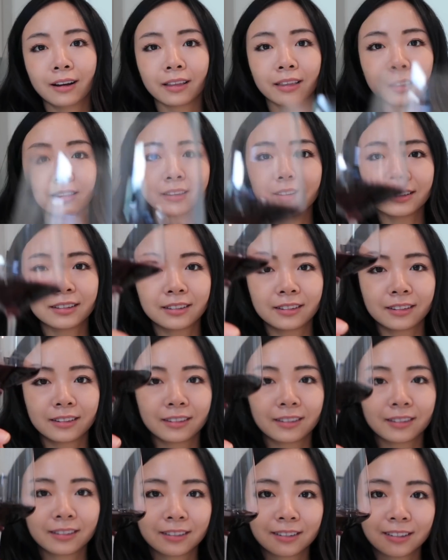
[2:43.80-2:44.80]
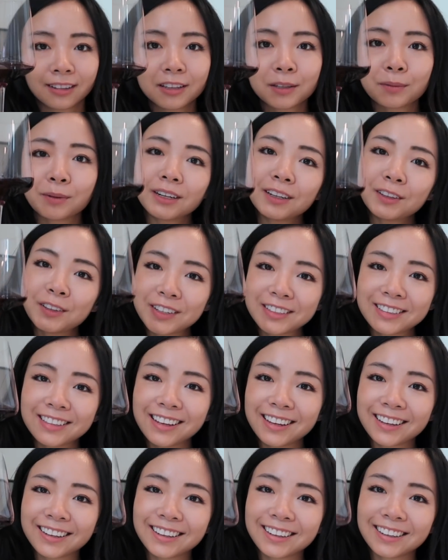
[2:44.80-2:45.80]
this is what it looks
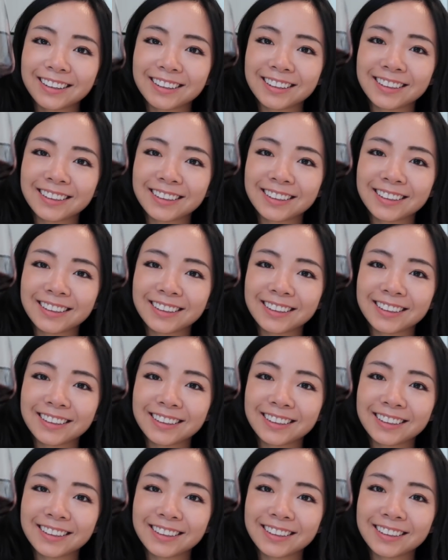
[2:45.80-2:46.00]
like.